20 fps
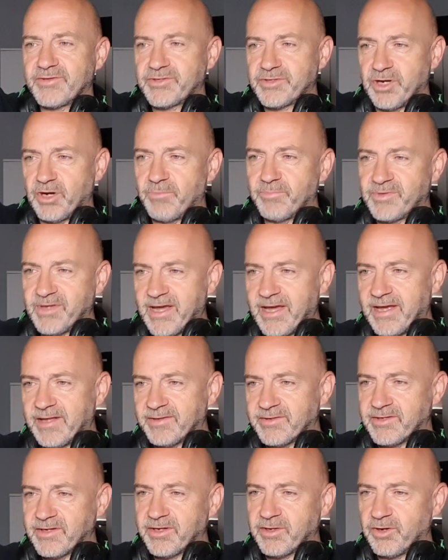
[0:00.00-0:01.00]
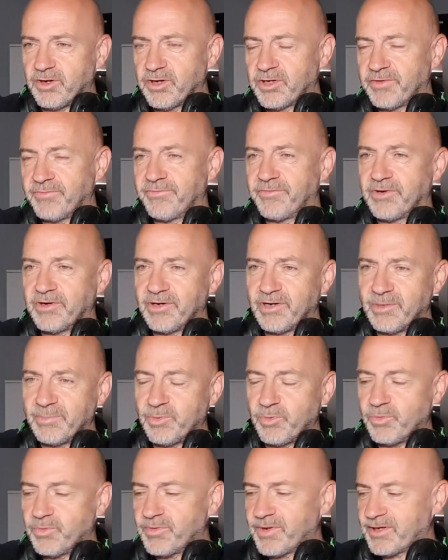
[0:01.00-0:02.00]
the top down, so they've got a
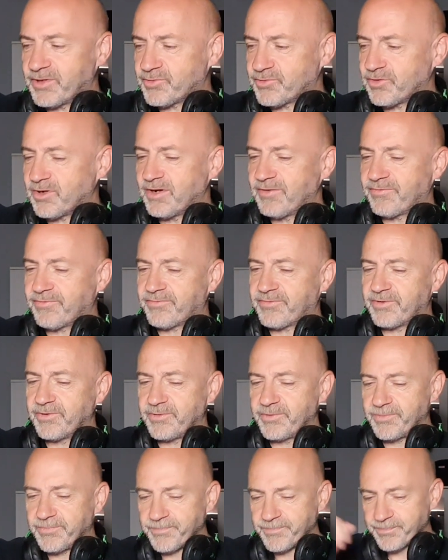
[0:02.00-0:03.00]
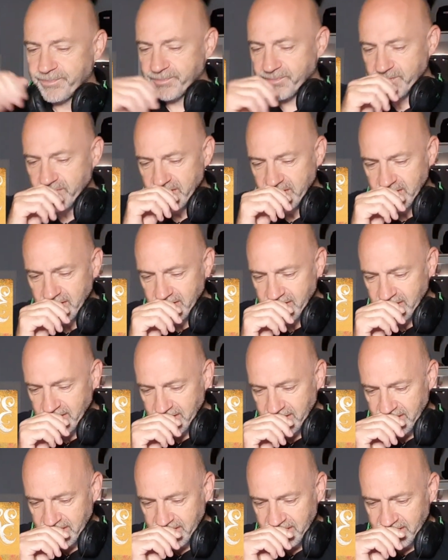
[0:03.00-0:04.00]
convertible and they drive through
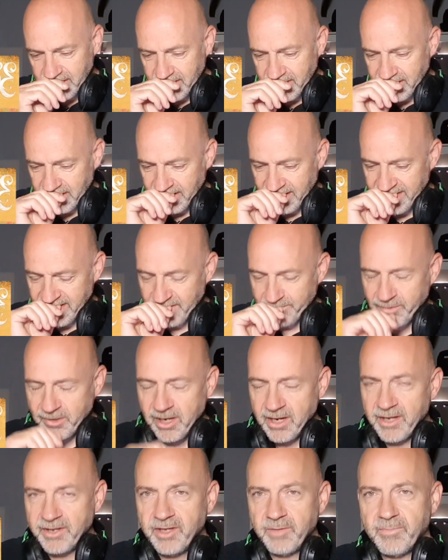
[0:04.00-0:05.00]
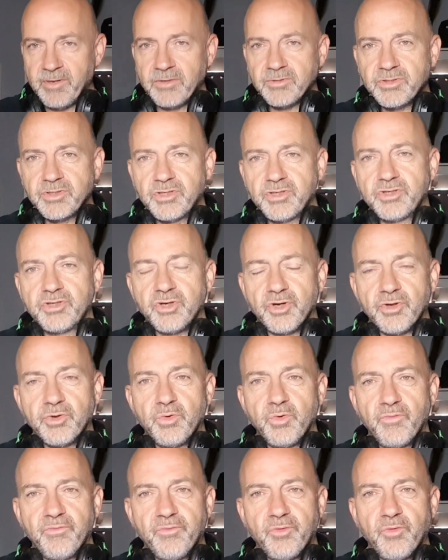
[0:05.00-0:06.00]
and they're playing the most god
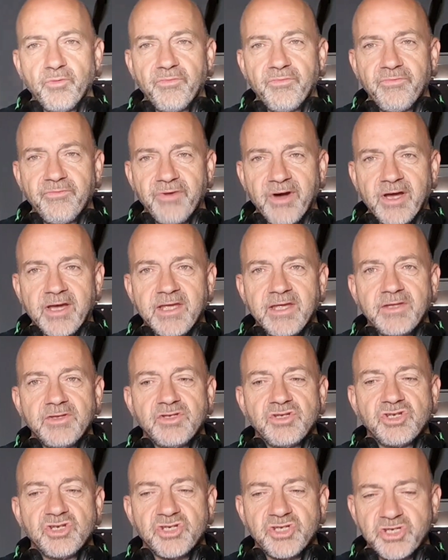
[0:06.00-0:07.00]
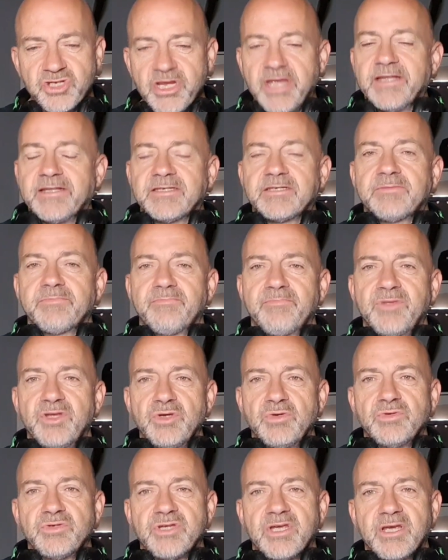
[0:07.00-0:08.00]
awful fucking shit
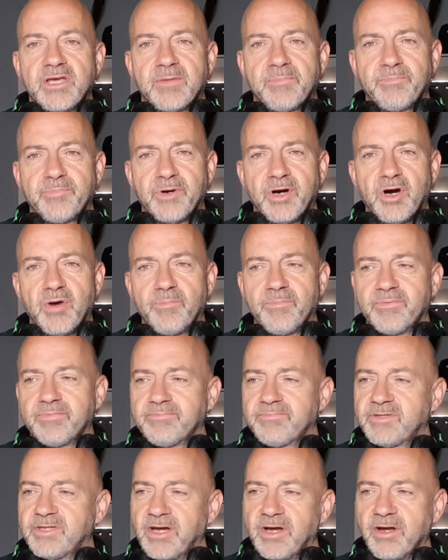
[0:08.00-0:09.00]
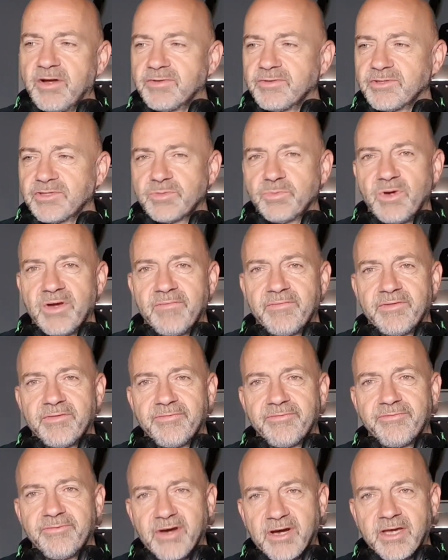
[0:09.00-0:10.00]
music, pop, dance, whatever the
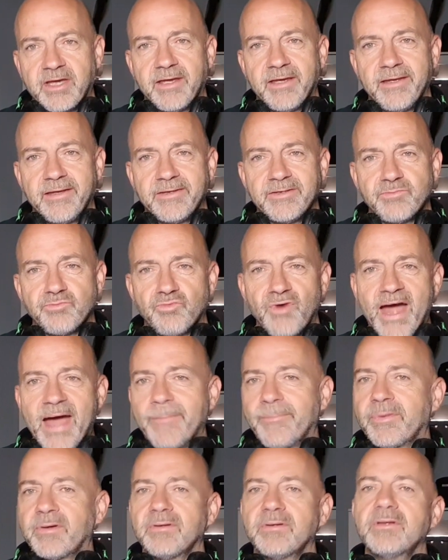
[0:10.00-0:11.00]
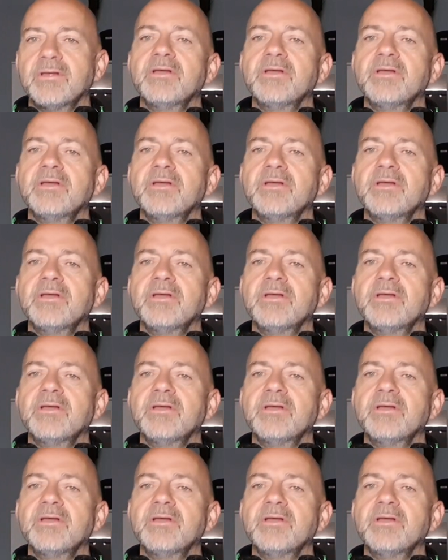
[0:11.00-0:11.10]
fuck it is, rap.